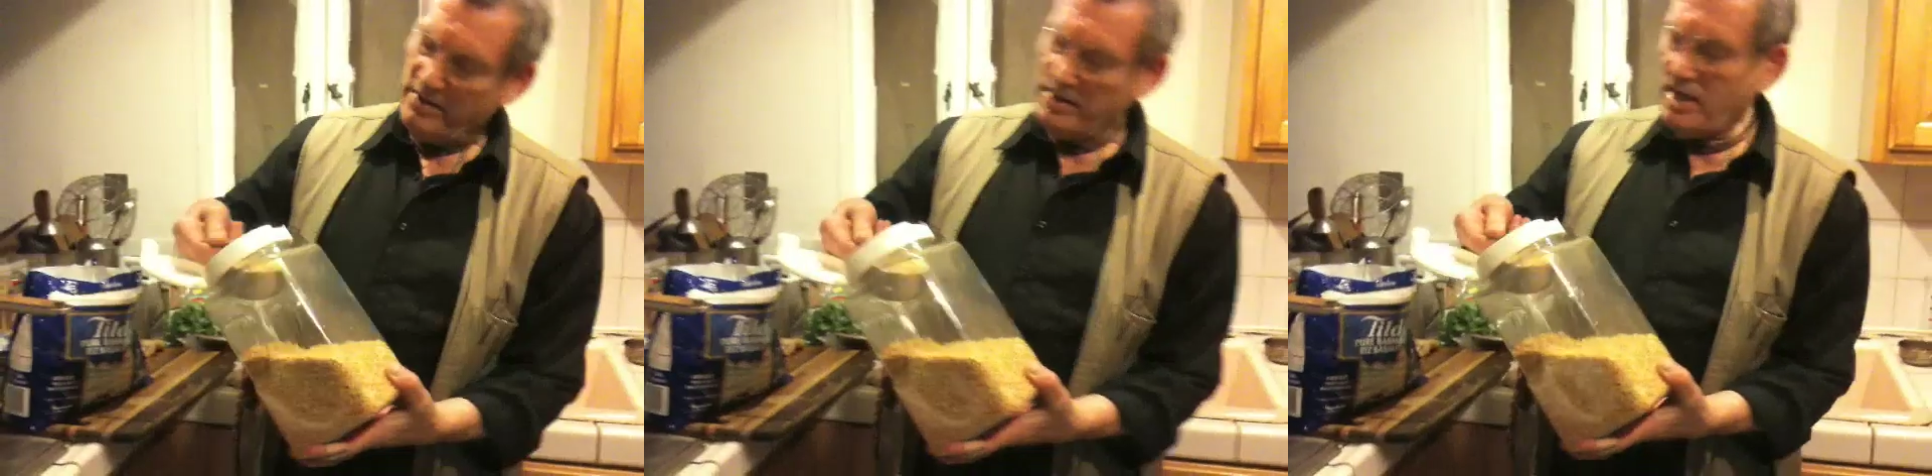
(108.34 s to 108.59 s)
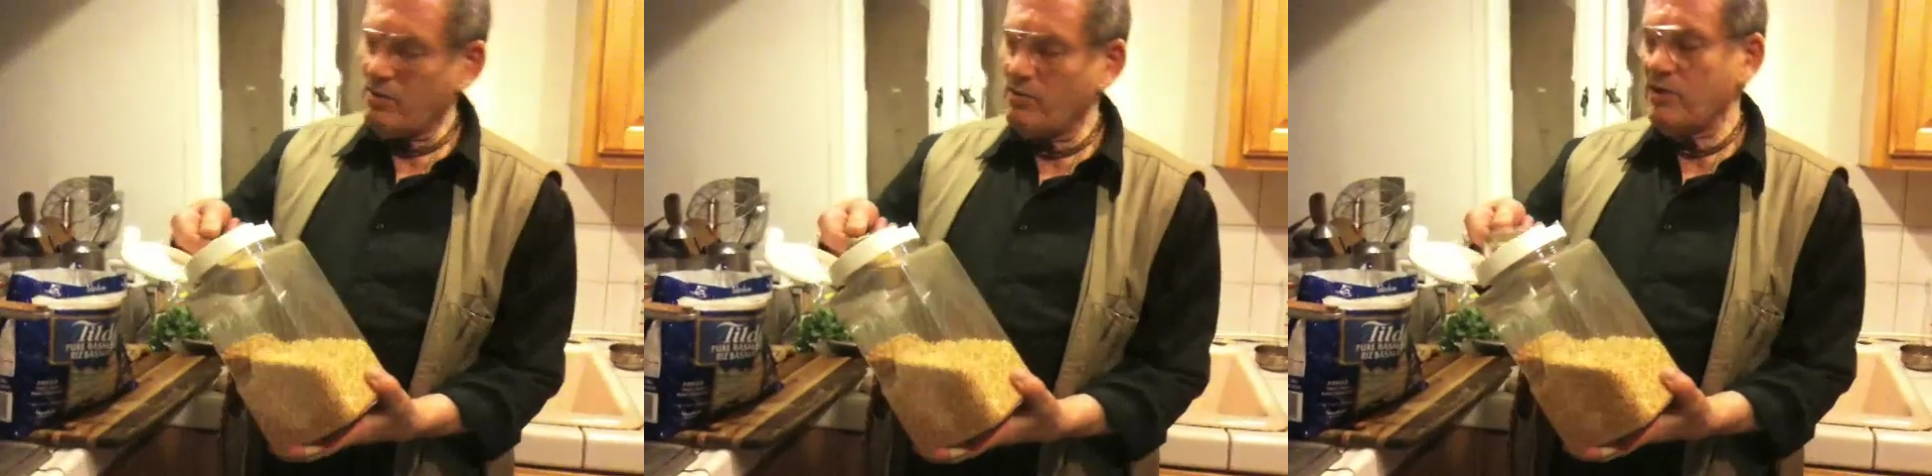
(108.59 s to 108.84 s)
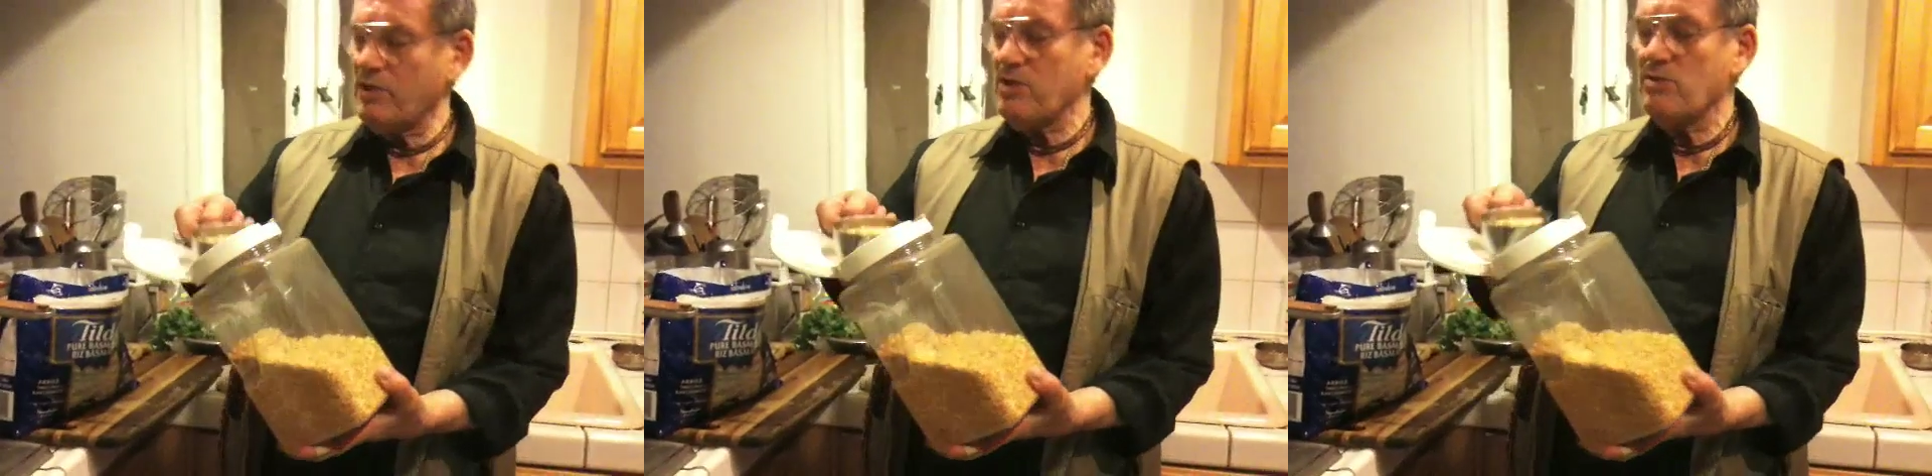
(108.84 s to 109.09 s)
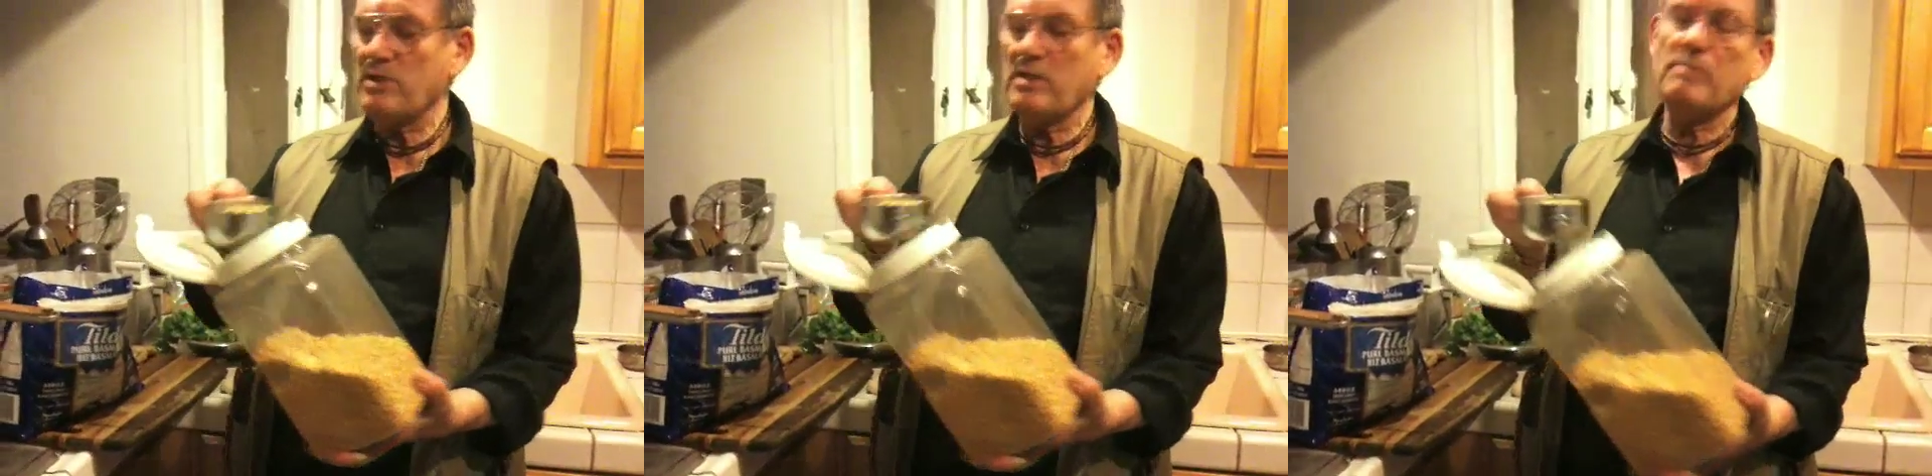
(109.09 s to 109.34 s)
Now we're
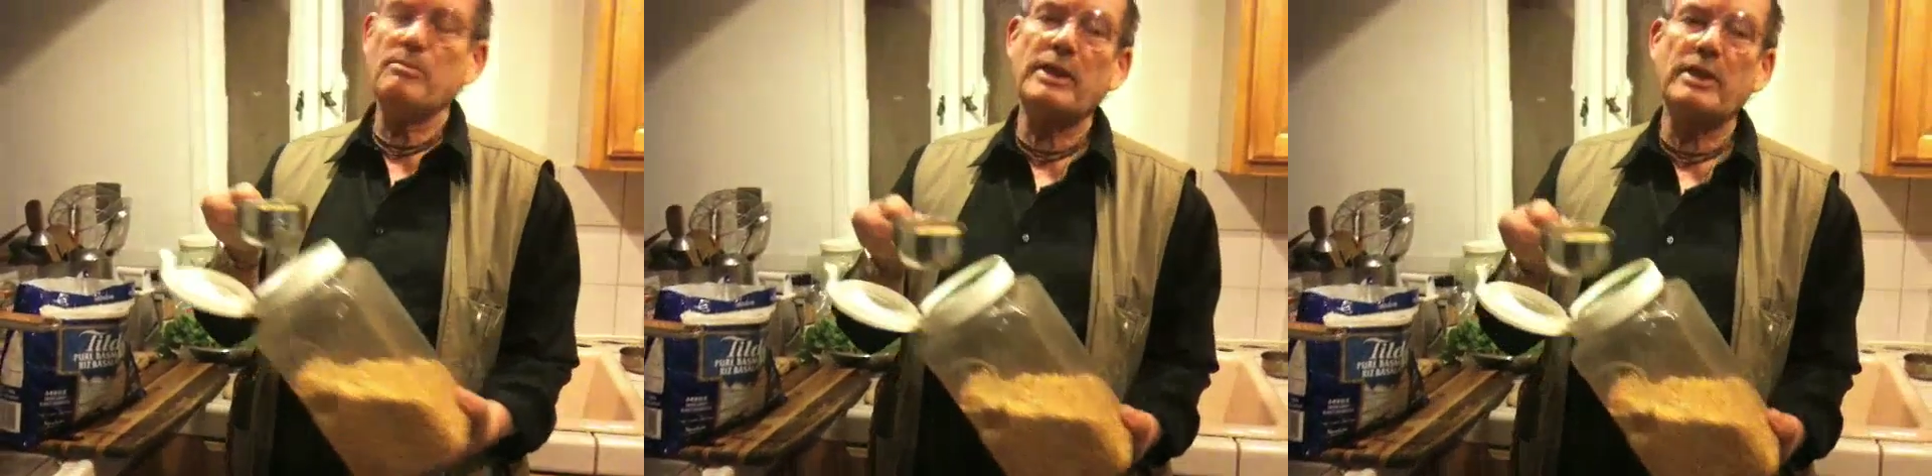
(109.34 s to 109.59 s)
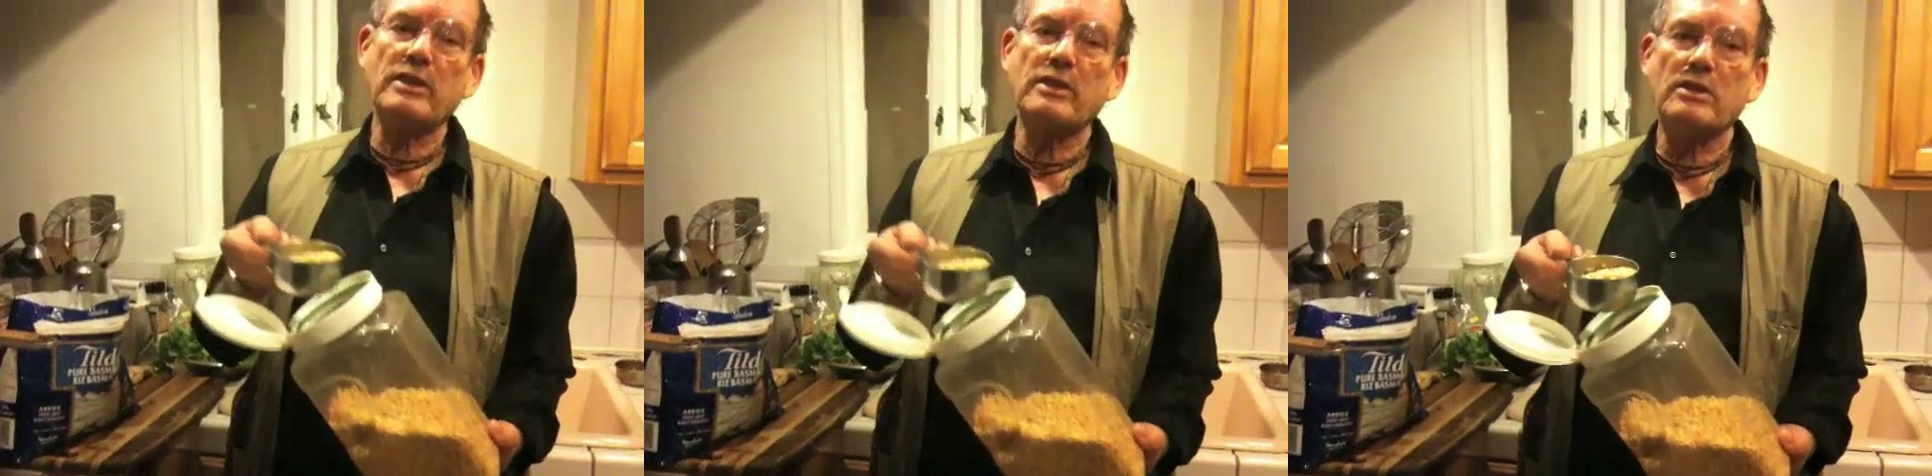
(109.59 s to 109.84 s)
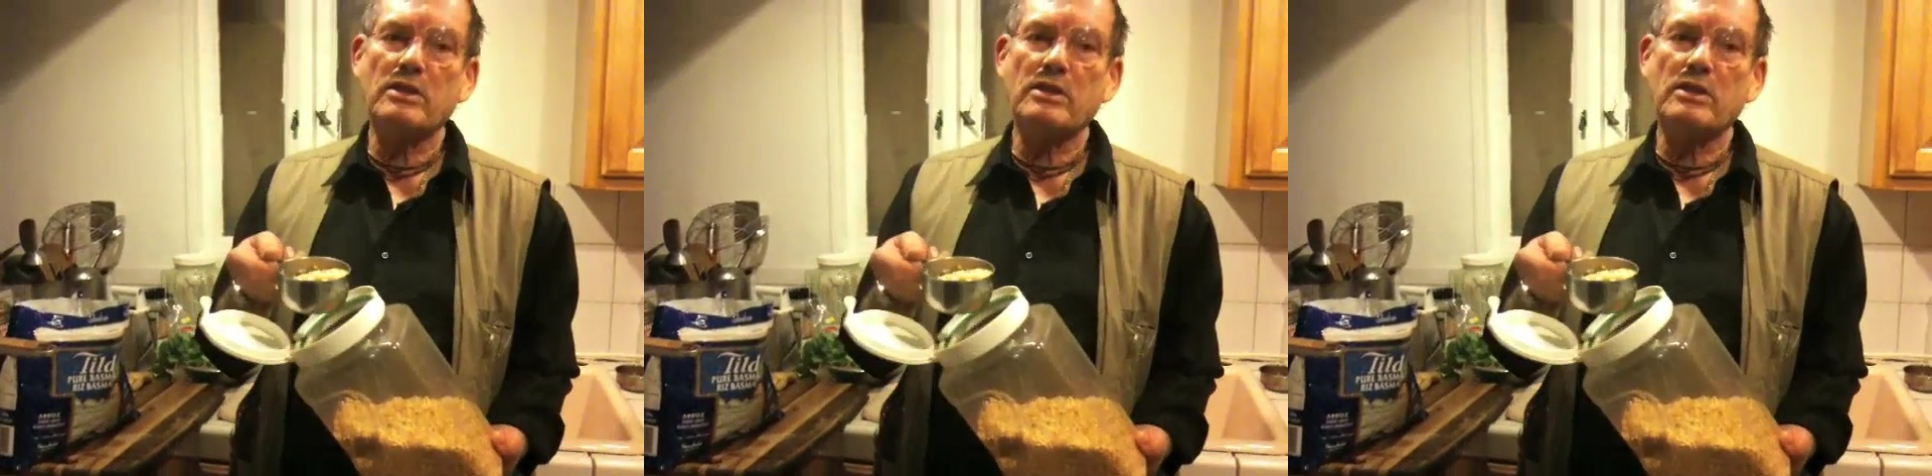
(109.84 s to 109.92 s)
using American